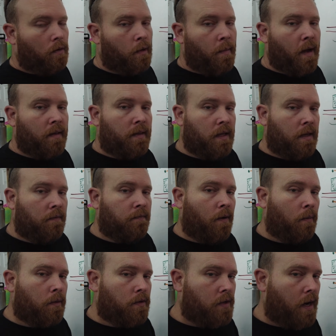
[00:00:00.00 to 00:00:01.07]
What about the
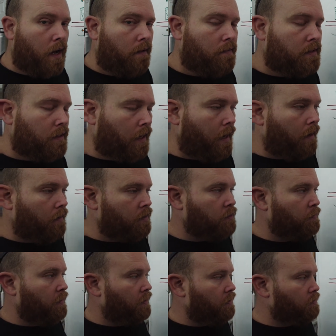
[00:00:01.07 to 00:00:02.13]
four-wheel drive style
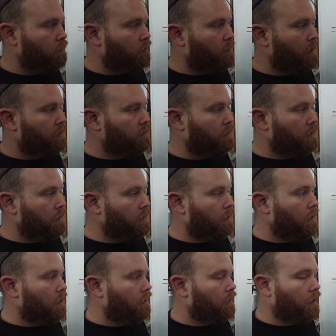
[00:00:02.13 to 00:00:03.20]
spindles? What about the
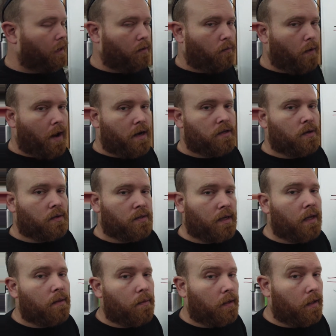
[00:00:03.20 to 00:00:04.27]
uh, kind of Rancho
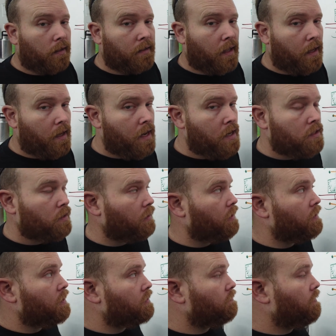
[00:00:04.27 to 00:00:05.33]
style that we looked at initially
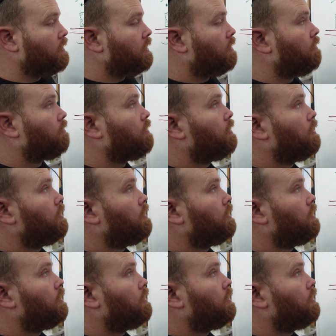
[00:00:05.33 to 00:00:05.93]
in this video?